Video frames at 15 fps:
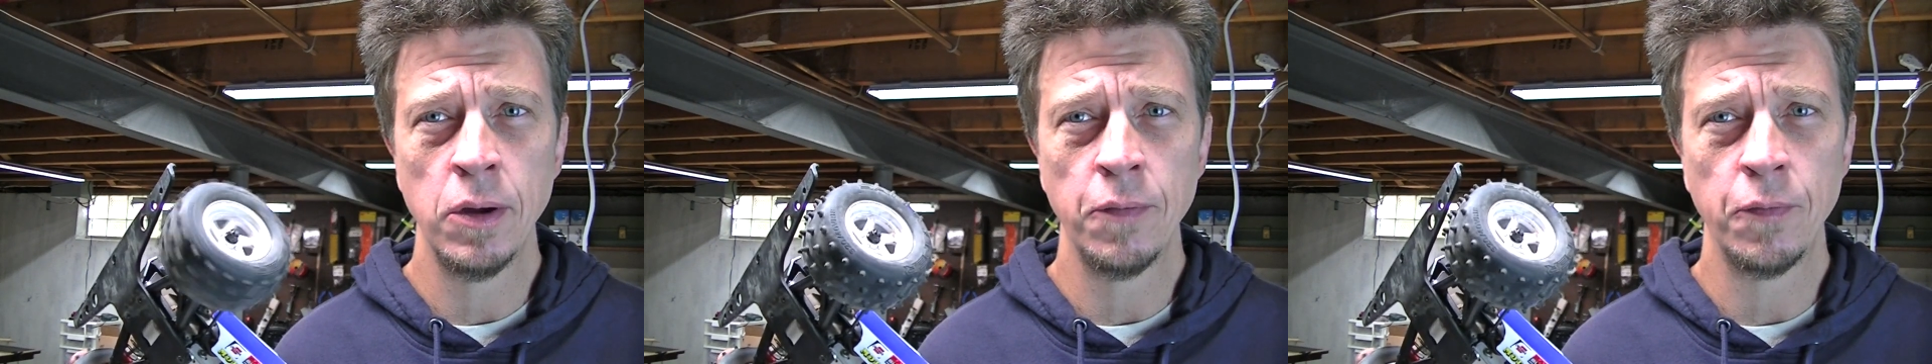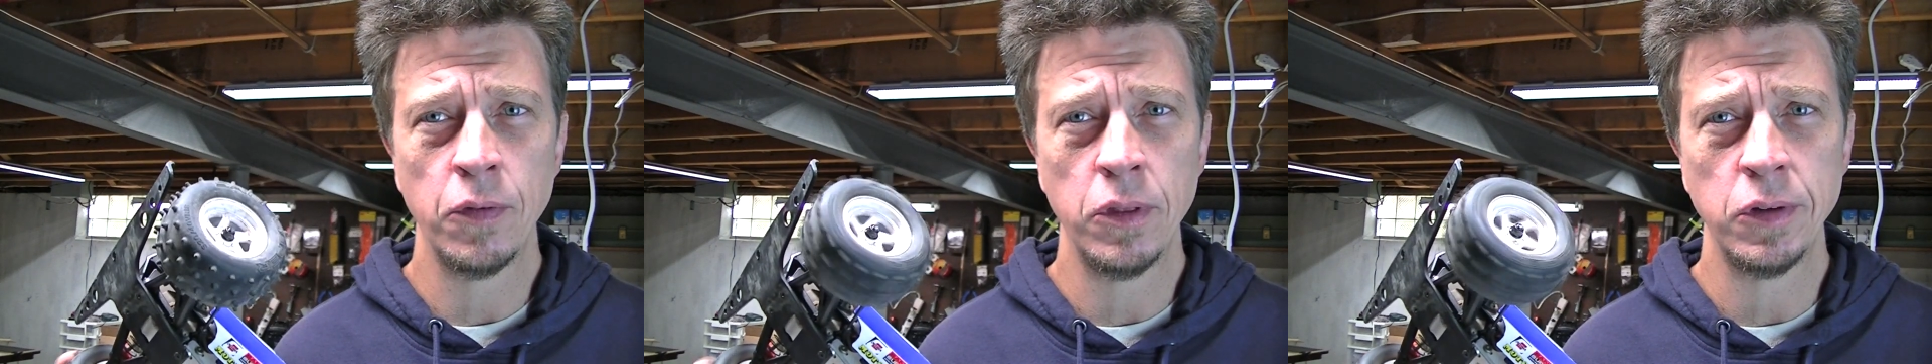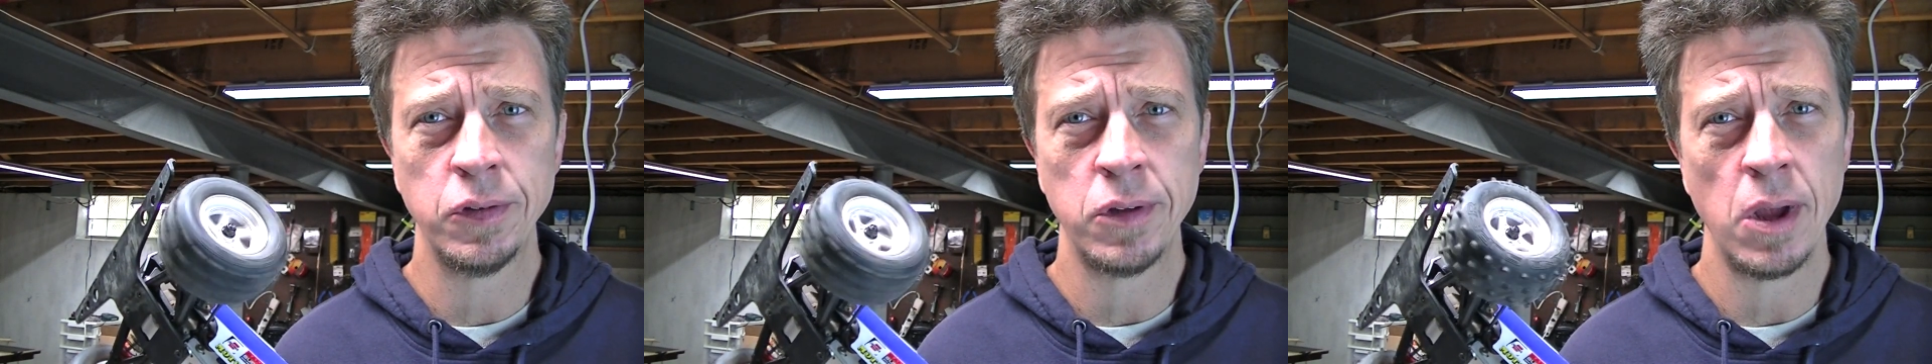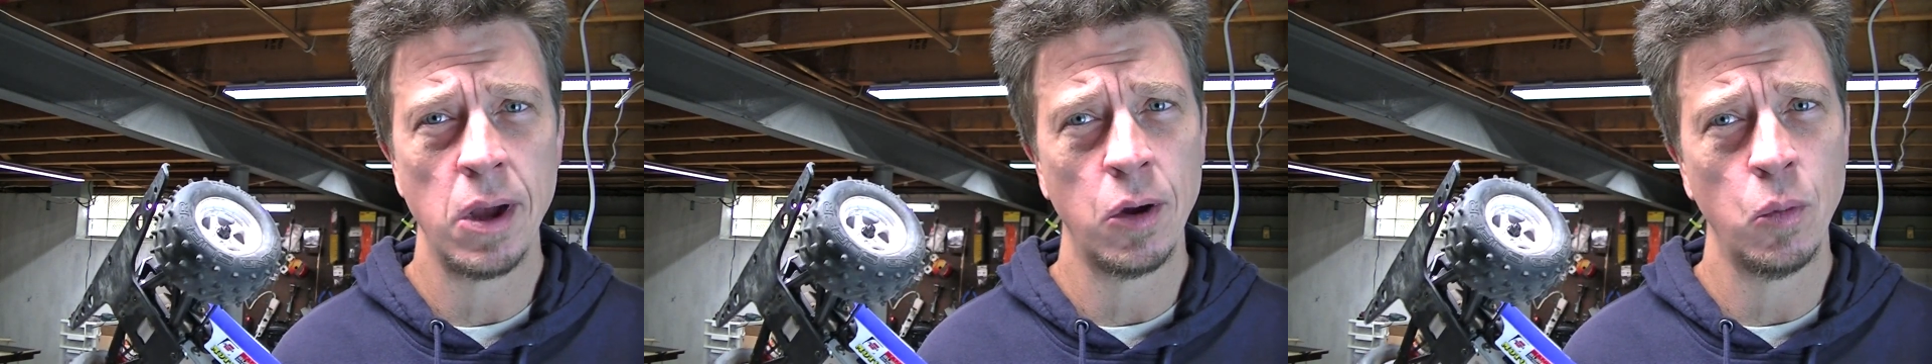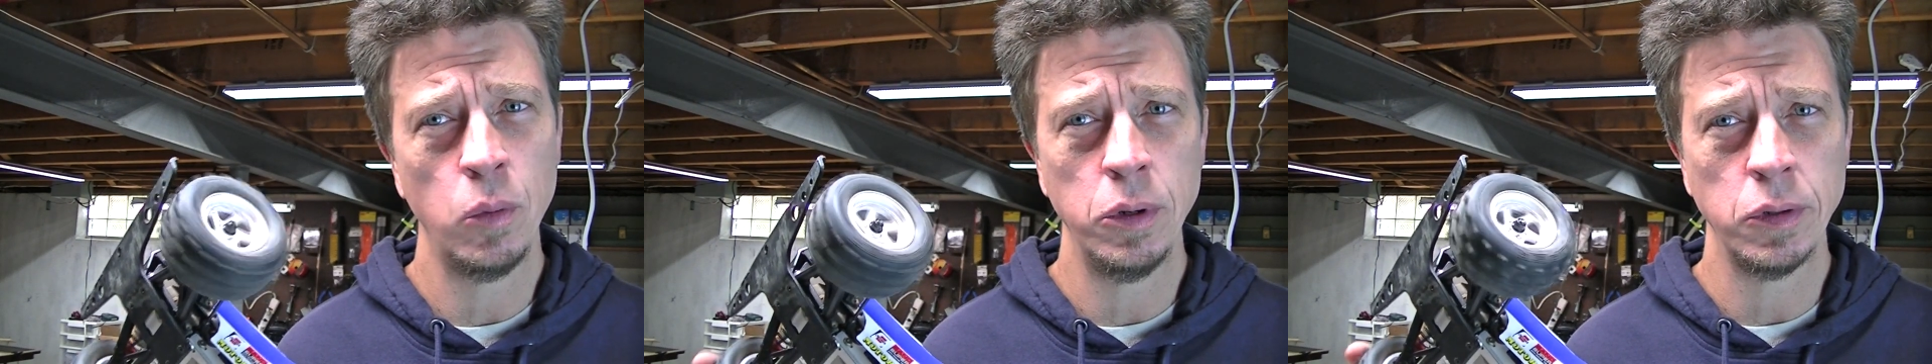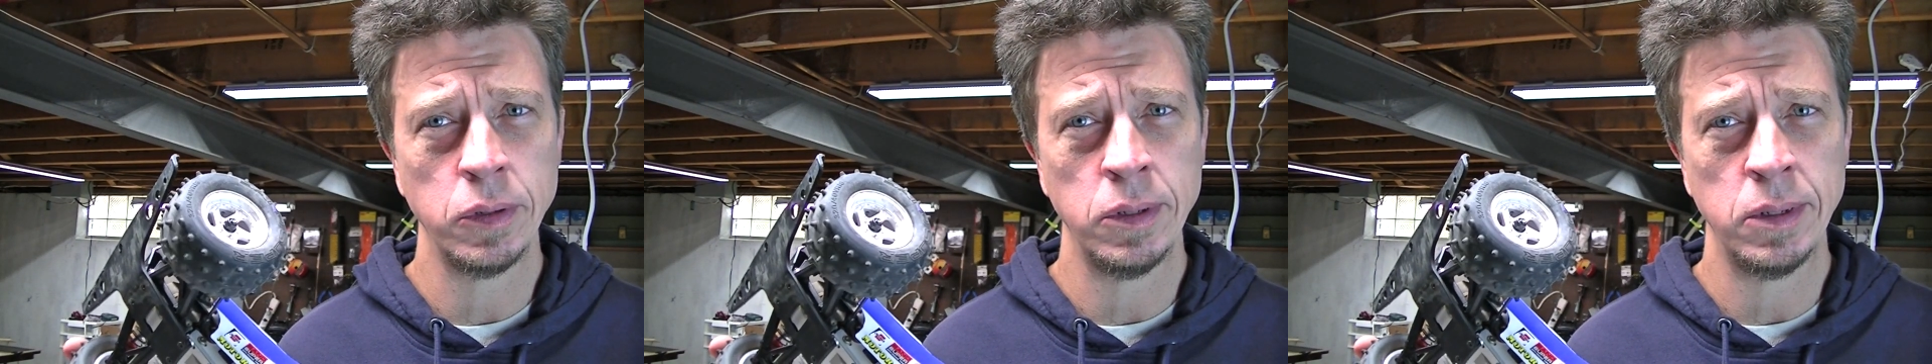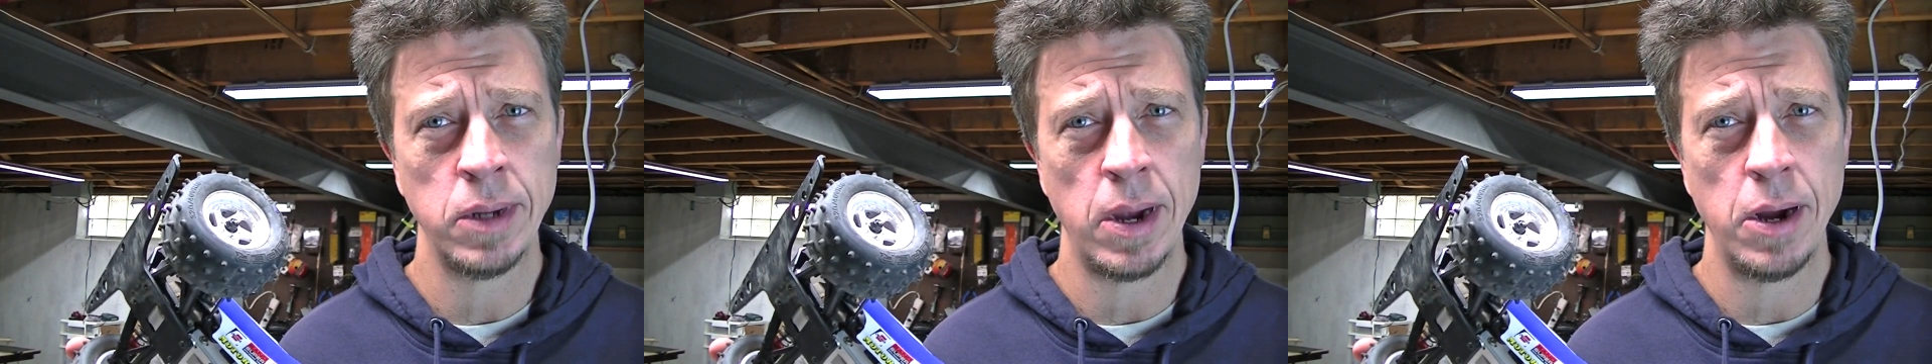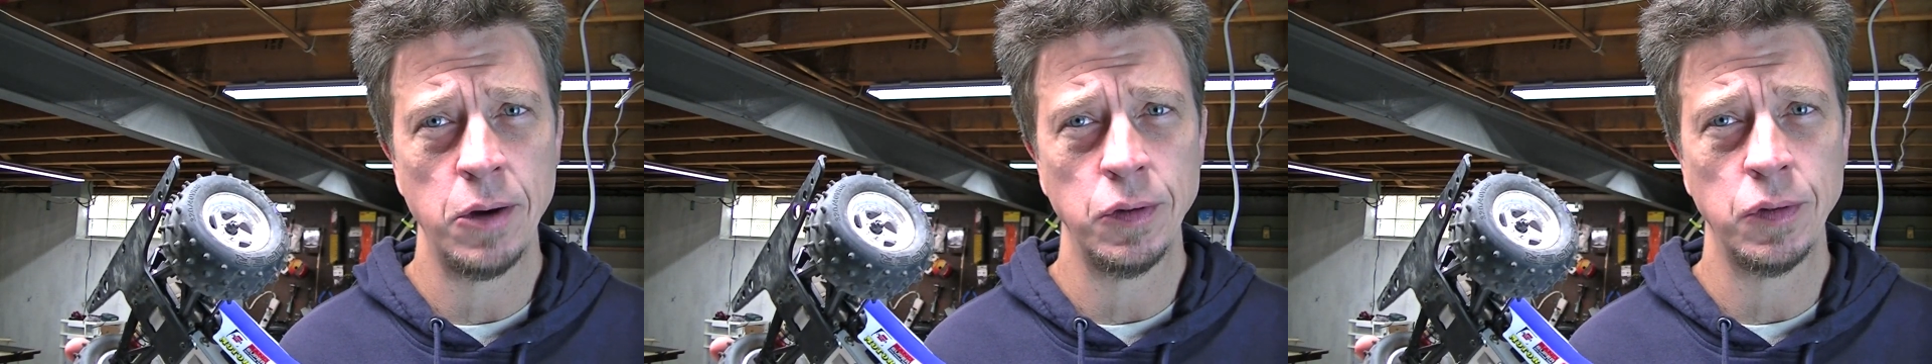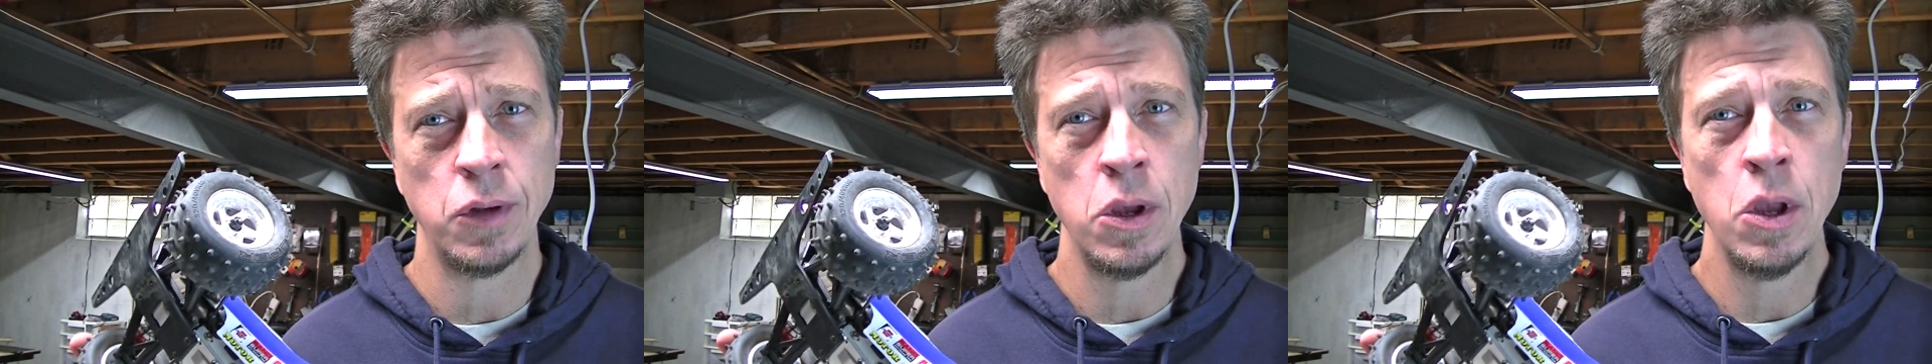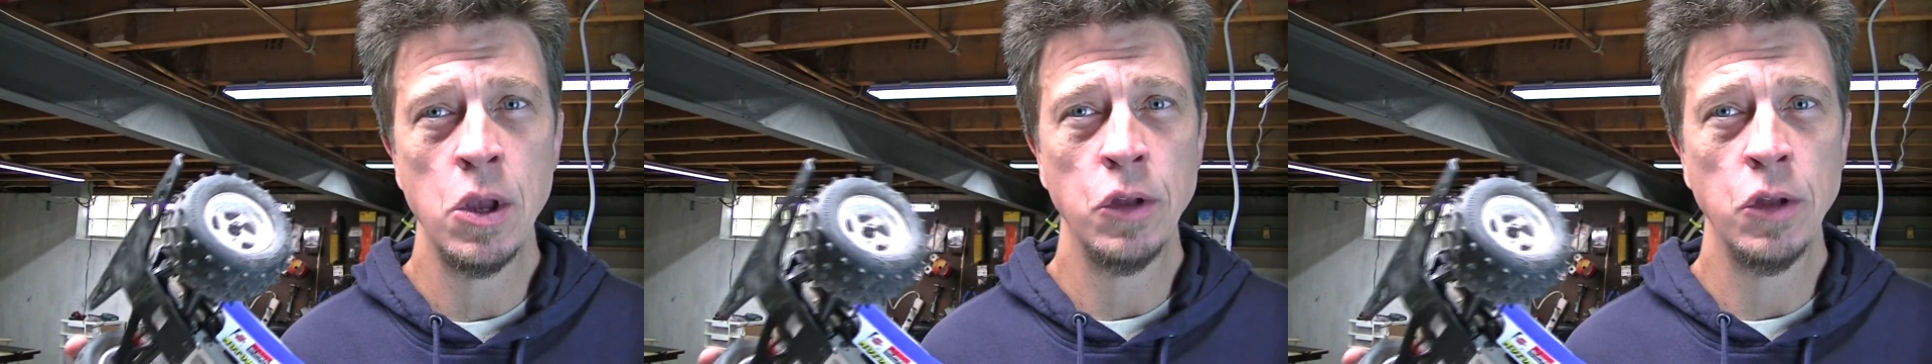for the stock wheels and tires.